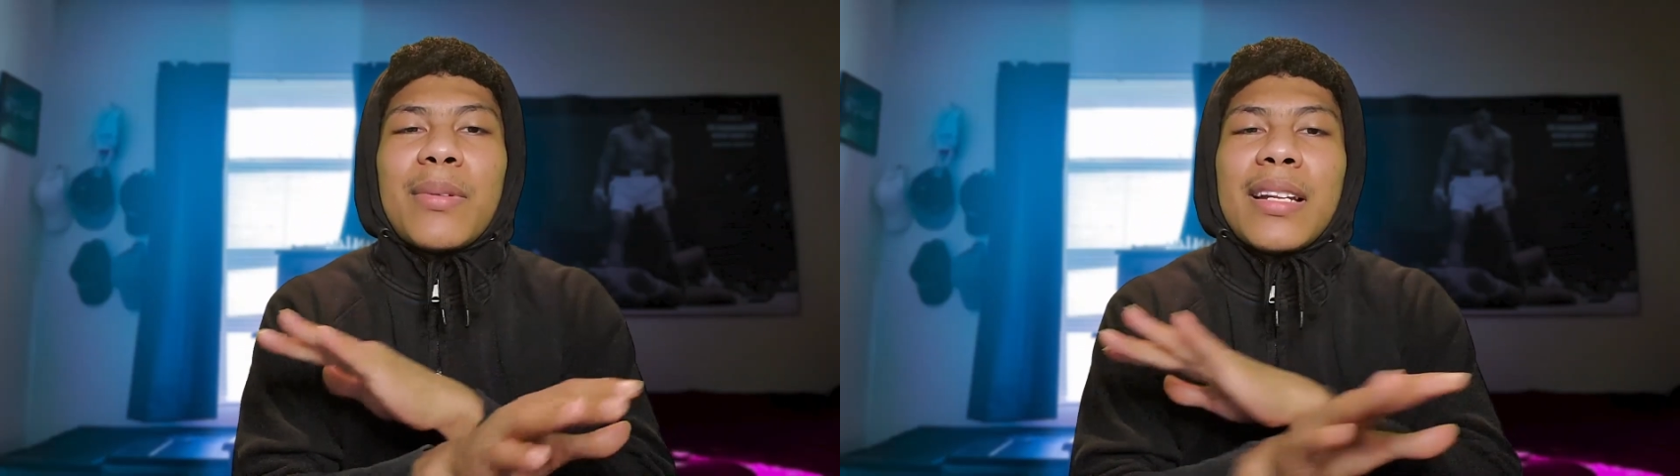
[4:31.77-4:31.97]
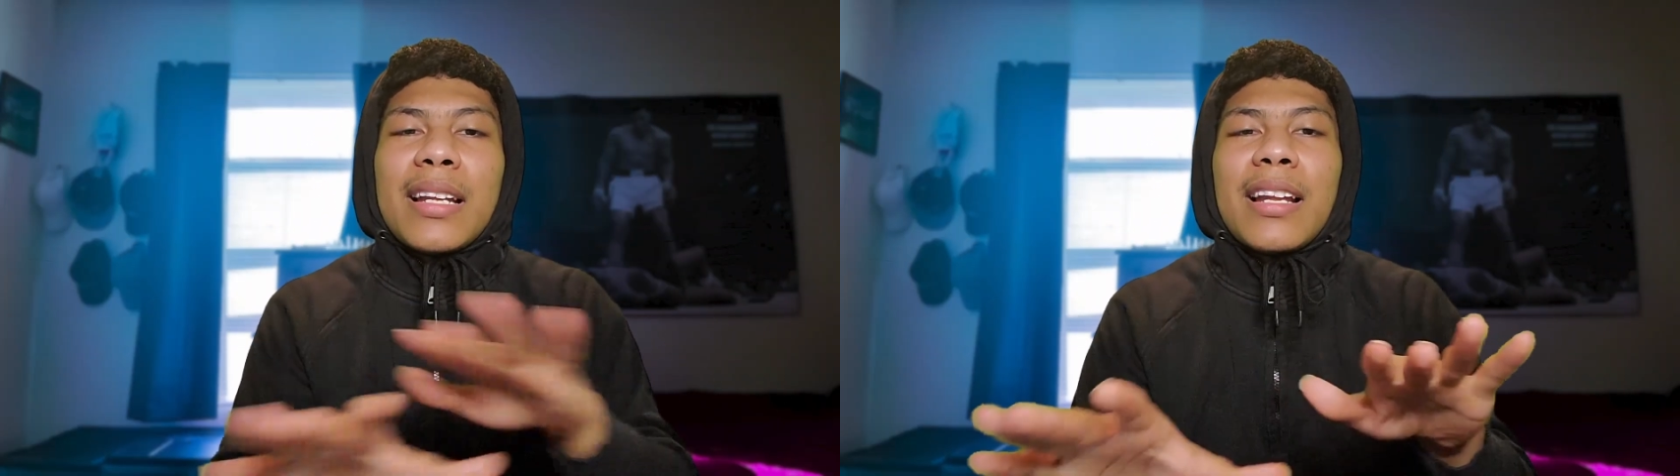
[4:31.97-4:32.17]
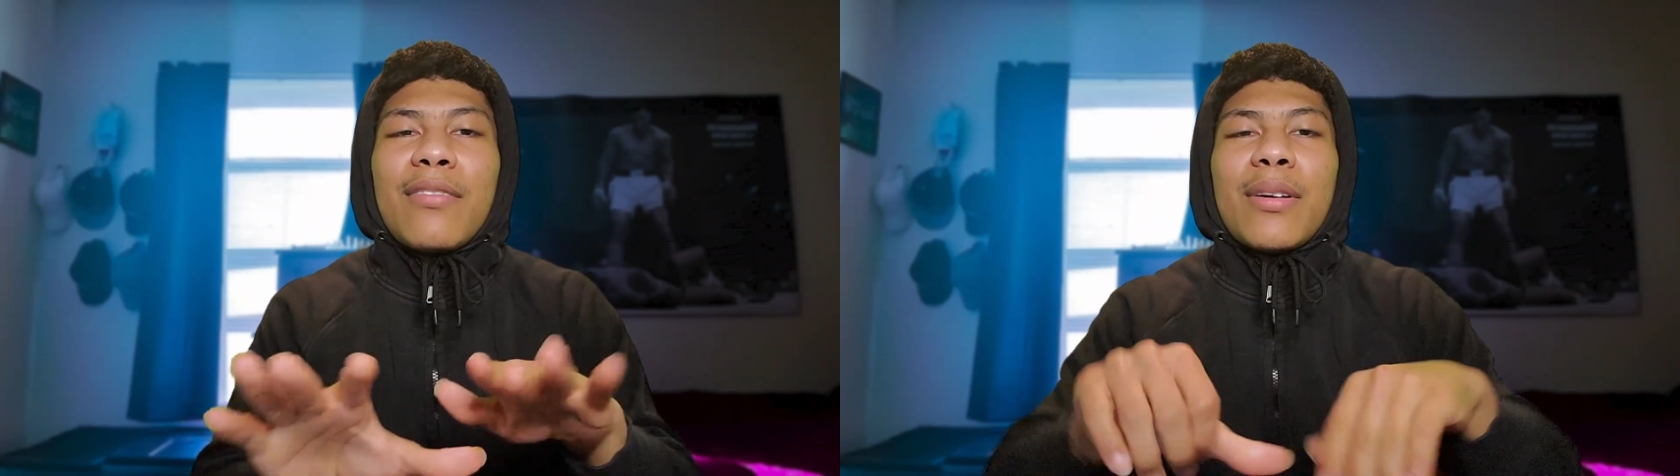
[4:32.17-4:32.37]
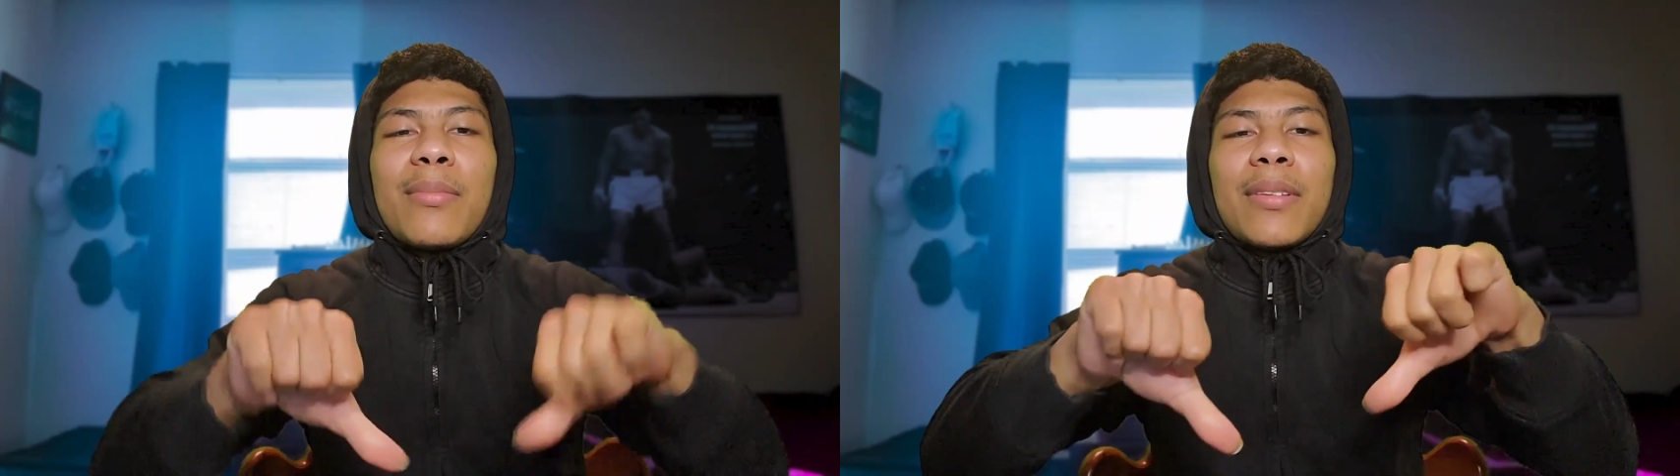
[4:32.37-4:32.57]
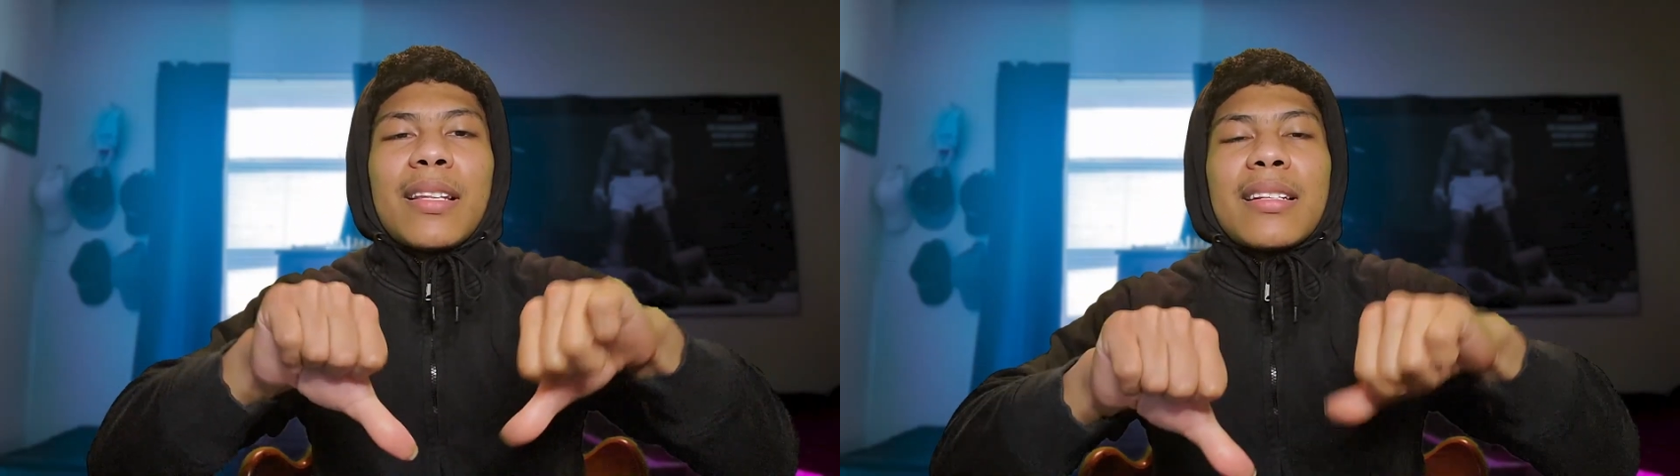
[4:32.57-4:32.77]
You didn't like video,
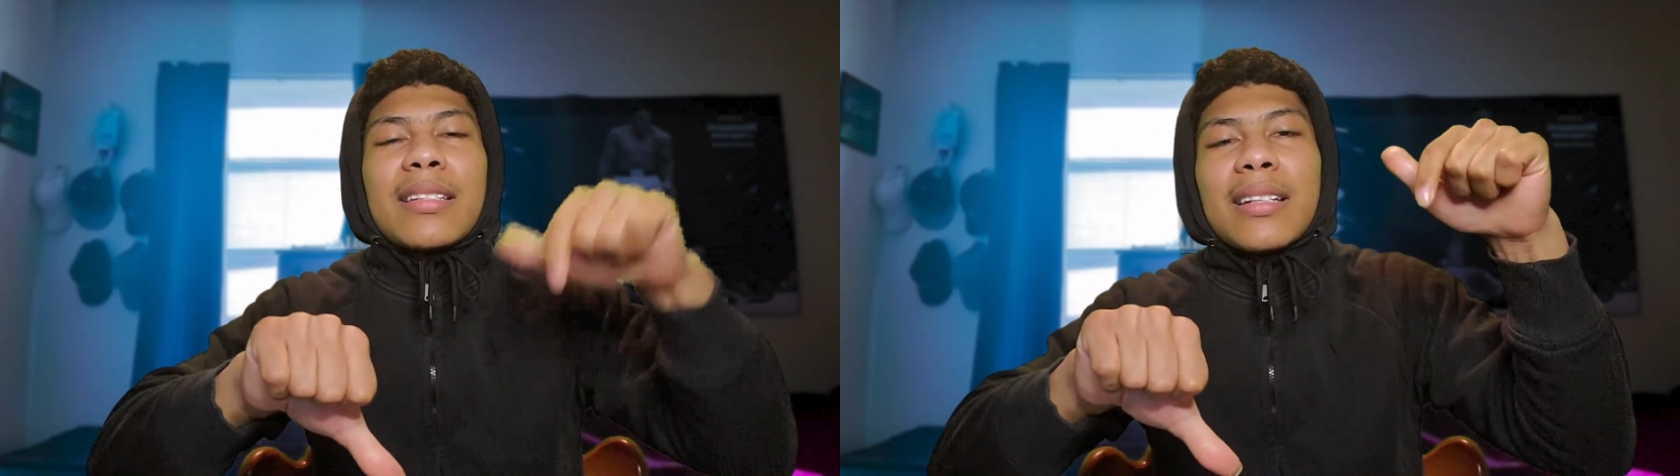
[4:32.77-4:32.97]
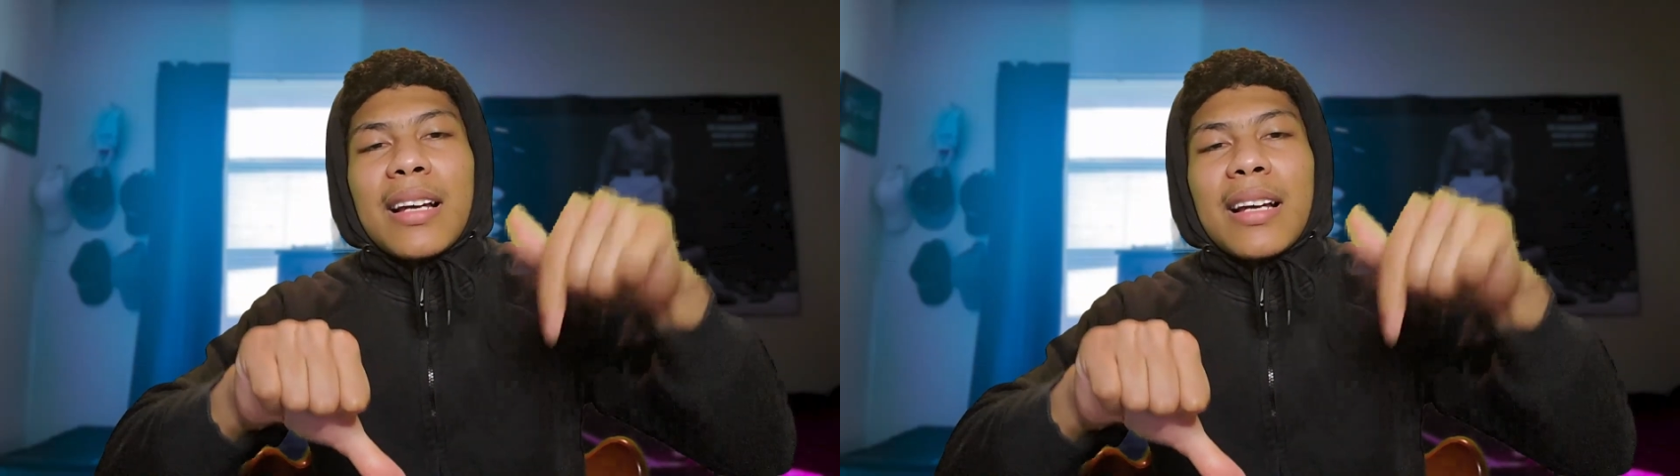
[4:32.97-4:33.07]
put thumbs on.